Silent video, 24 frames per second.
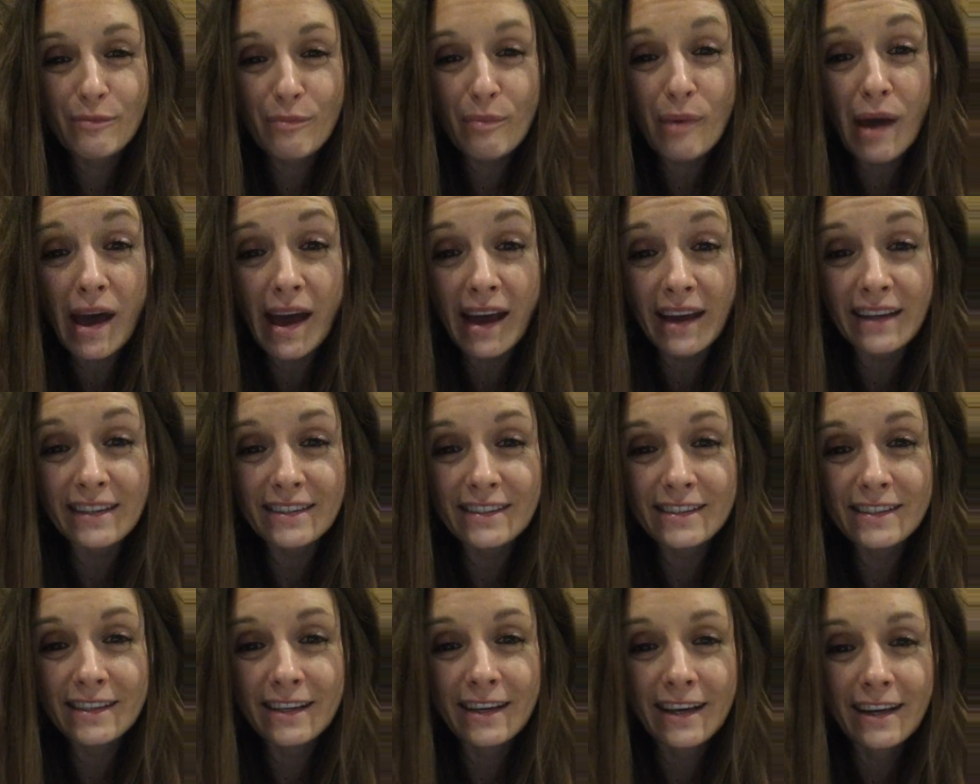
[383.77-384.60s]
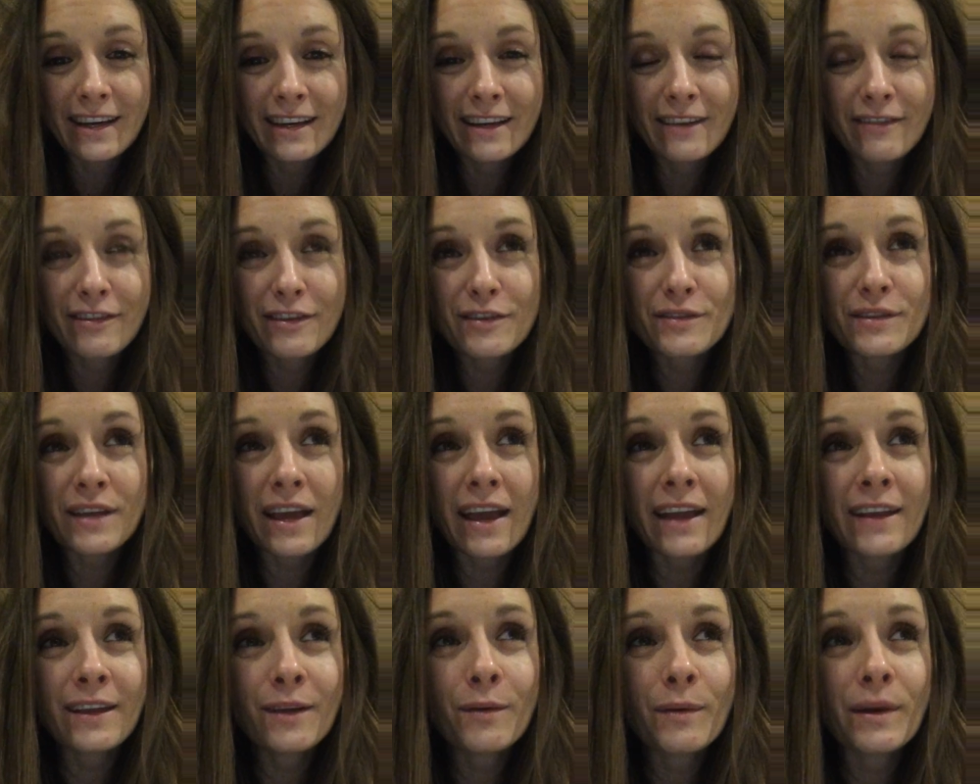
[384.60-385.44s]
But if there's
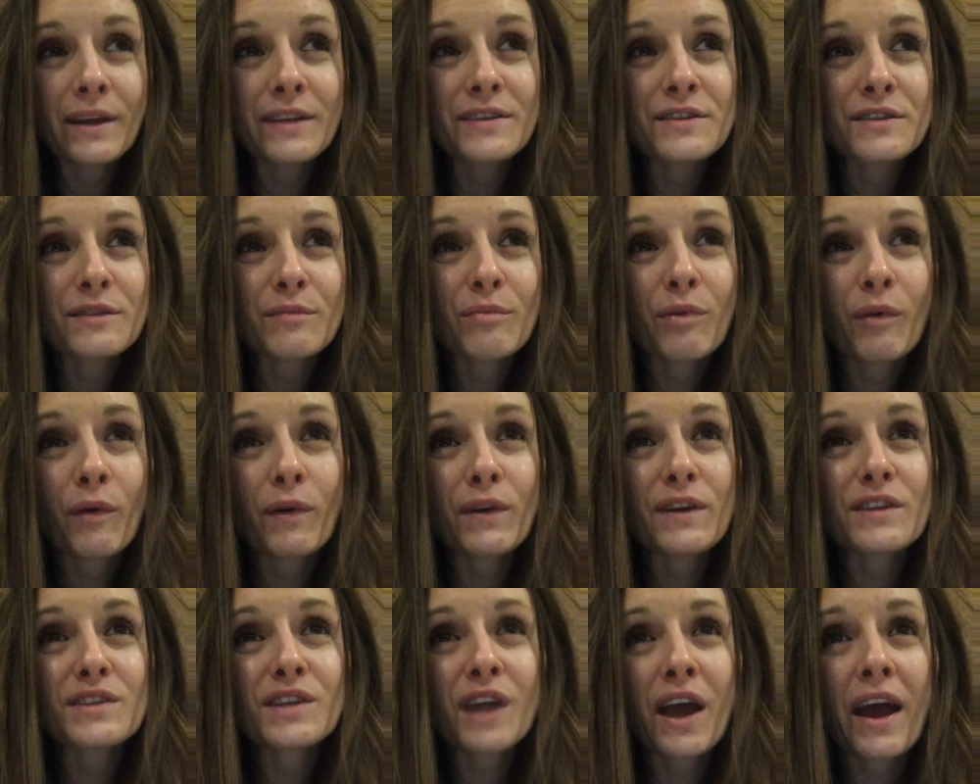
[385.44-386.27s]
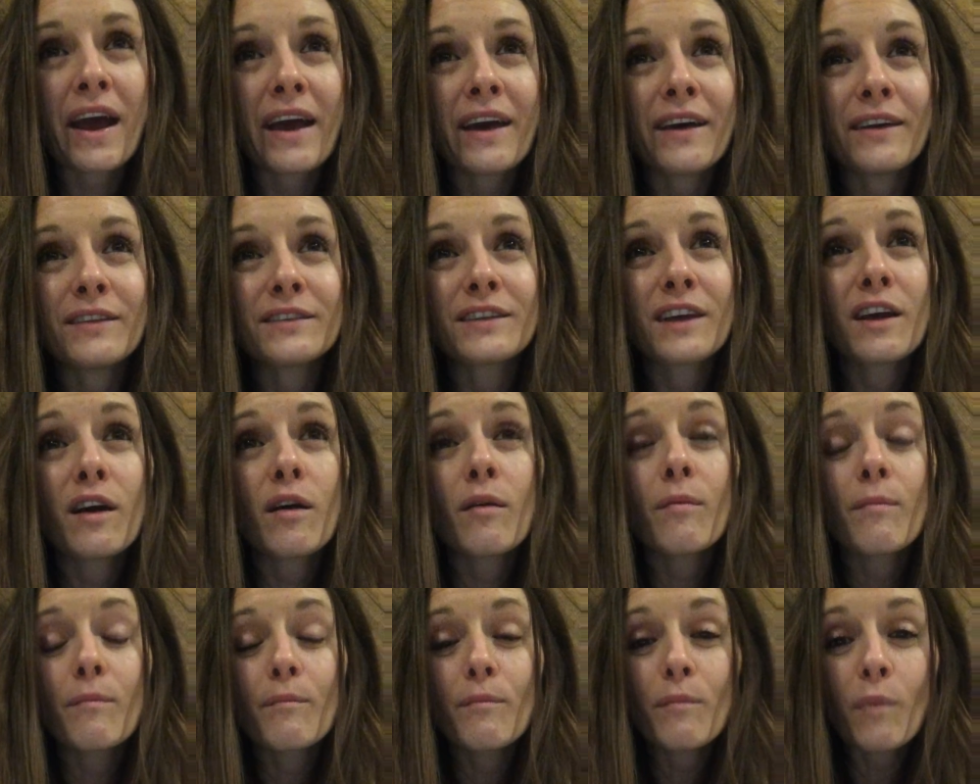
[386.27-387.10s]
any way to support a child
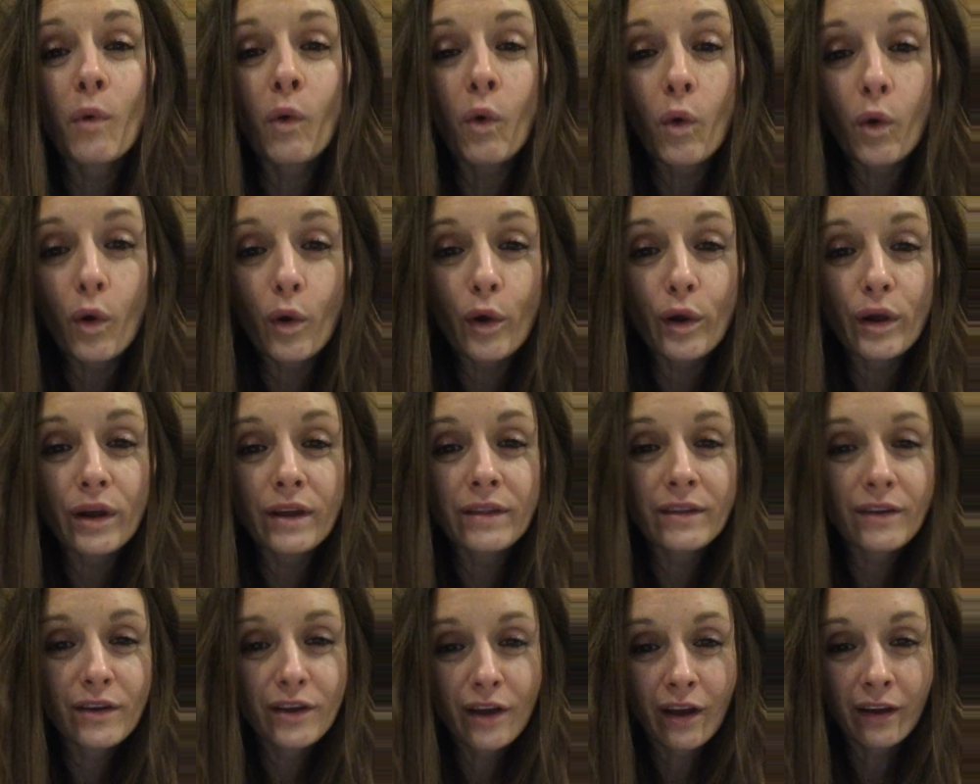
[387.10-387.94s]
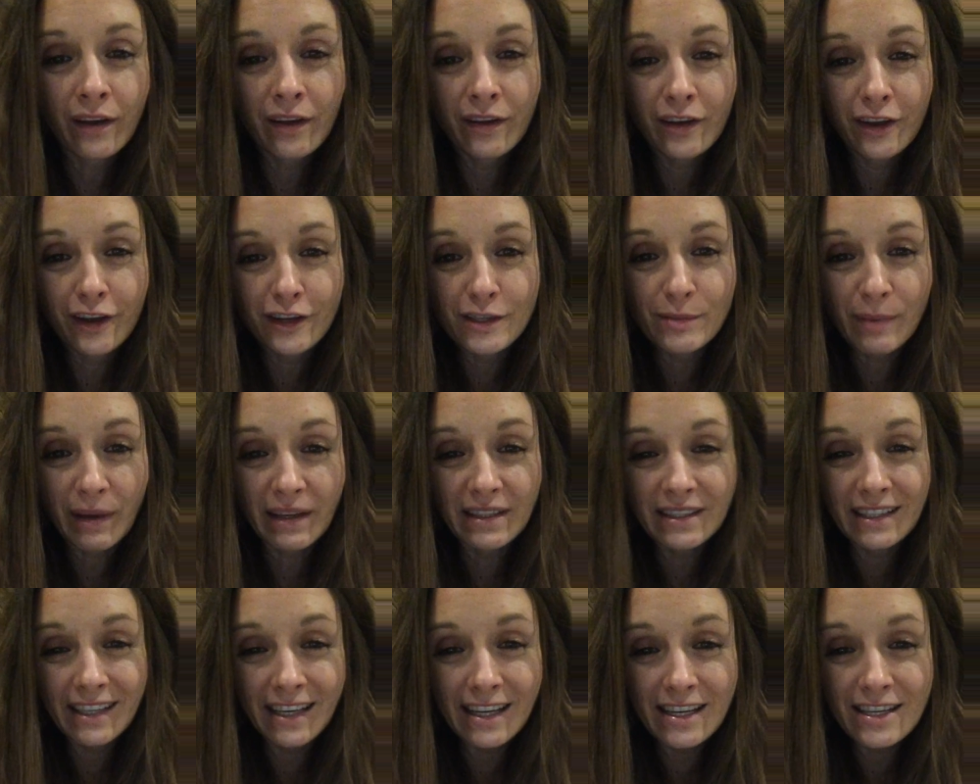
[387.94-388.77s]
more in their younger years
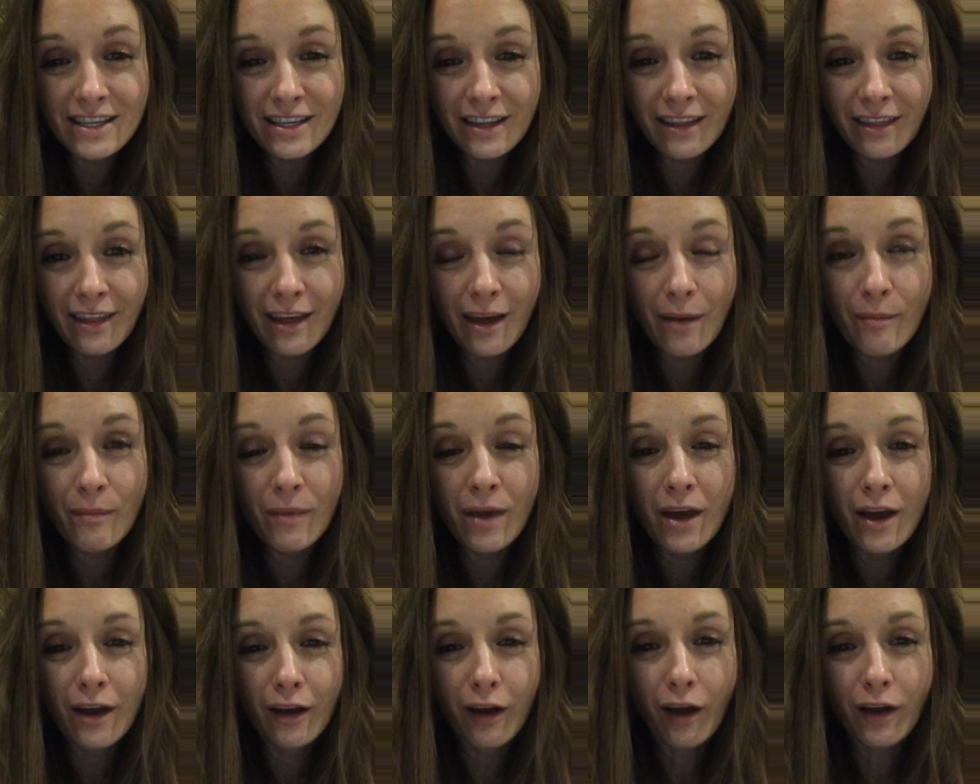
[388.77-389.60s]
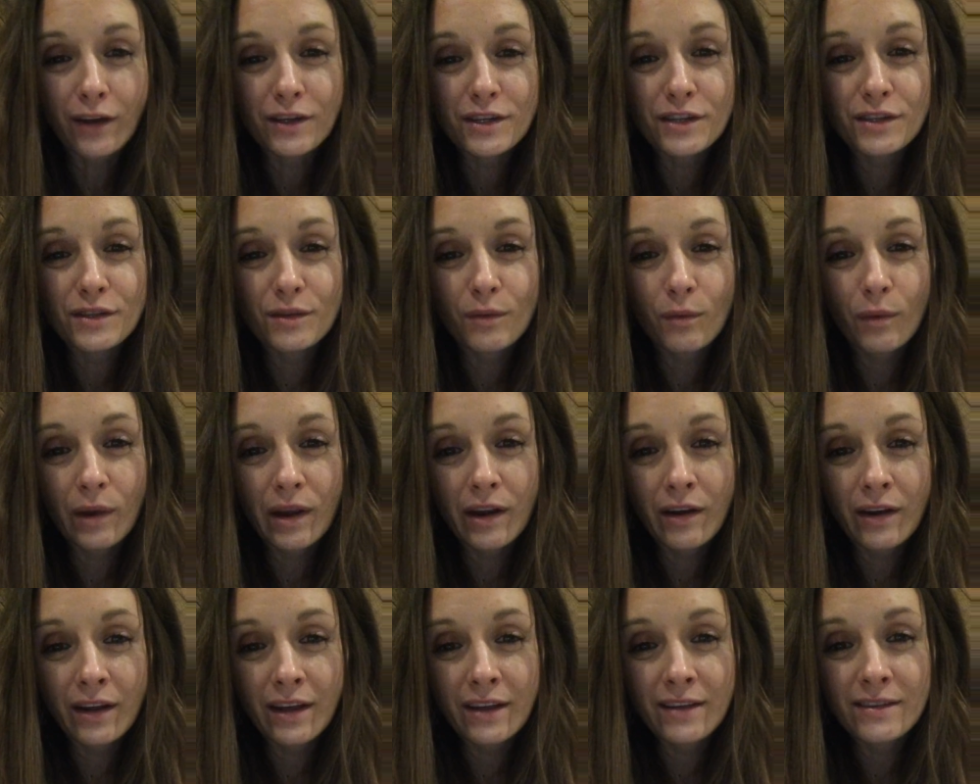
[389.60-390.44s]
by teaching them conscious
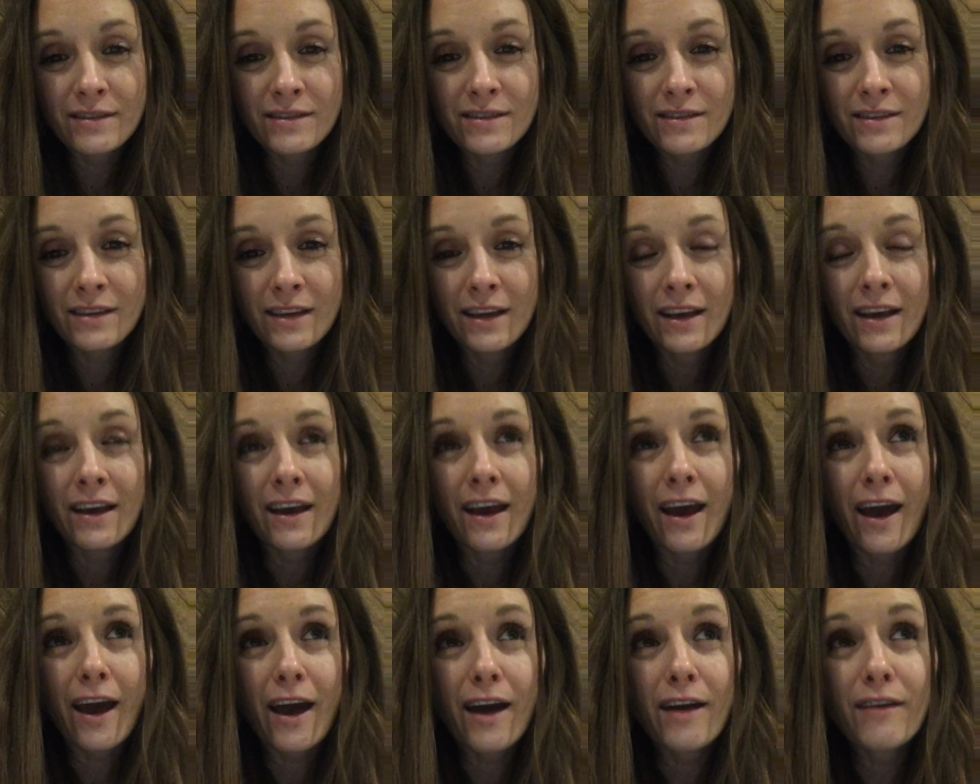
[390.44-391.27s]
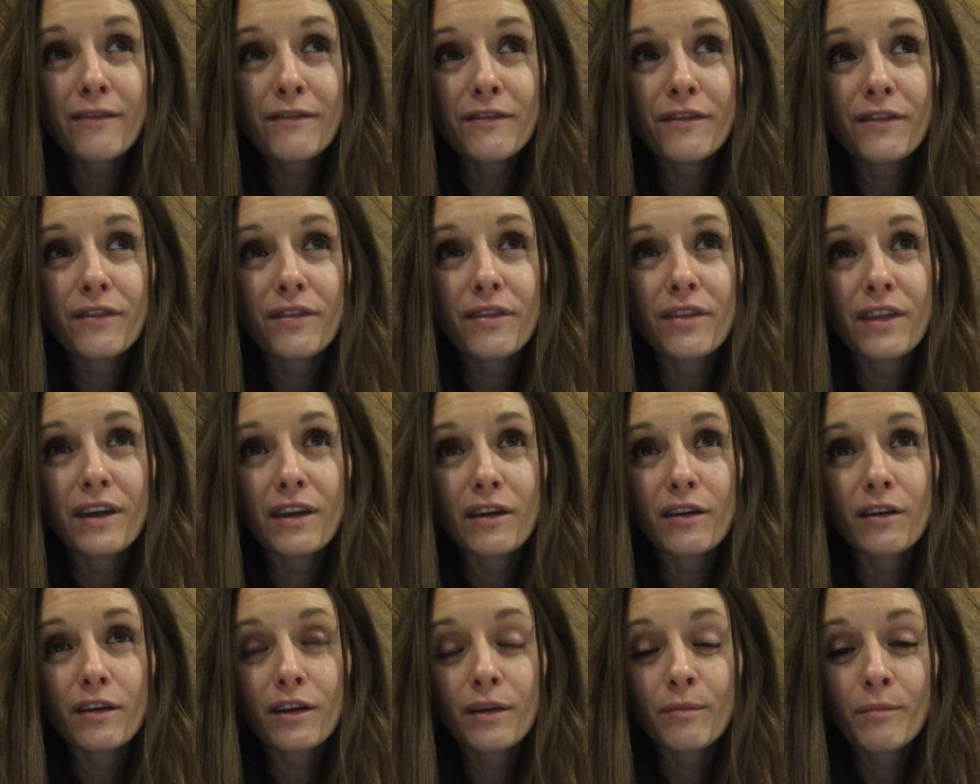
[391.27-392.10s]
awareness of
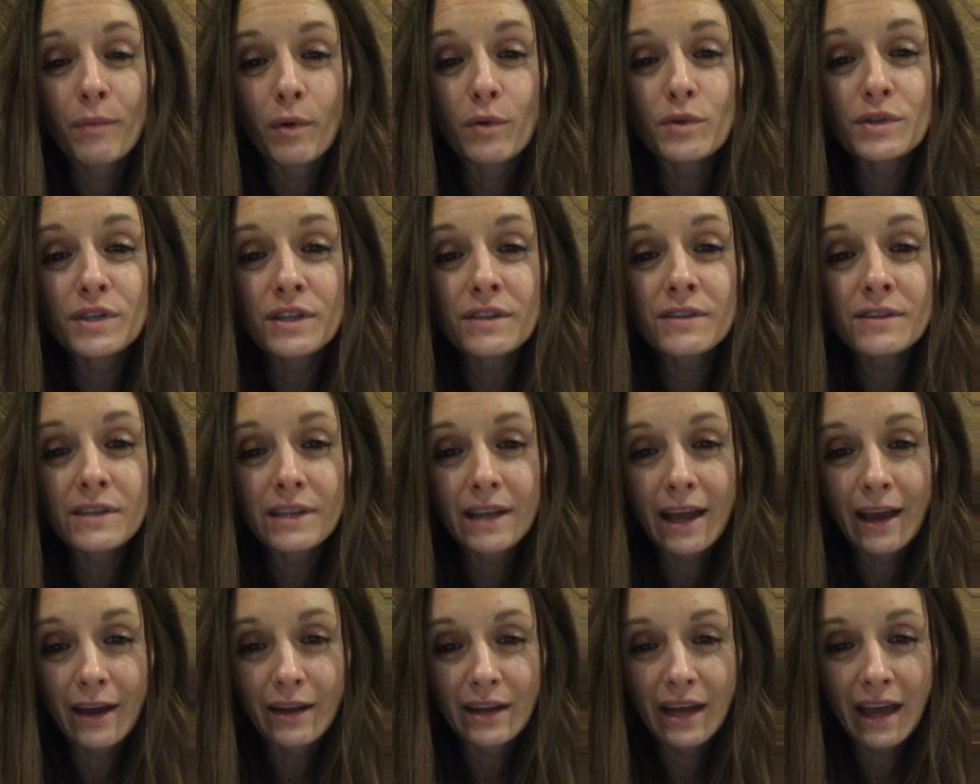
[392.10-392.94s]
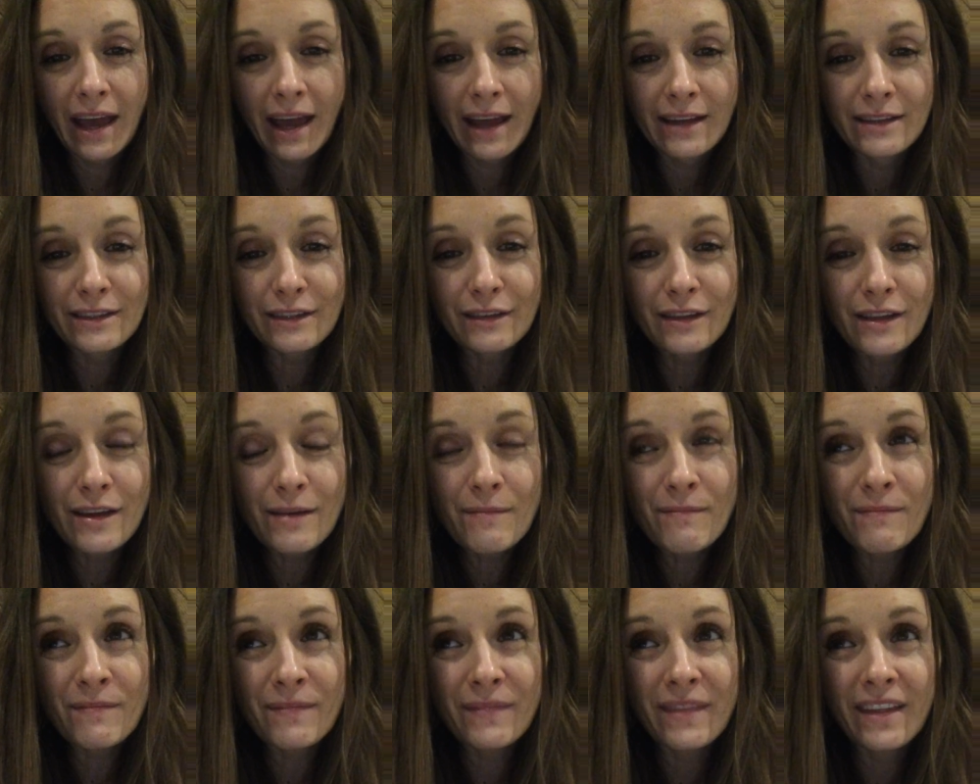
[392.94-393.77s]
their emotions and how to handle
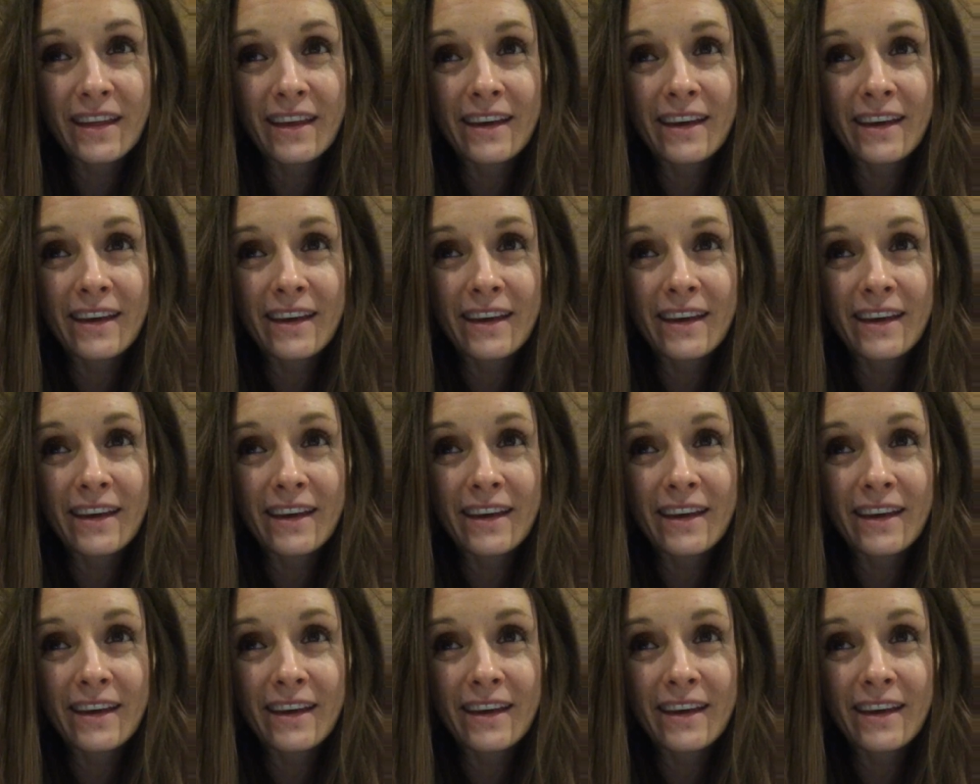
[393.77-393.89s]
them,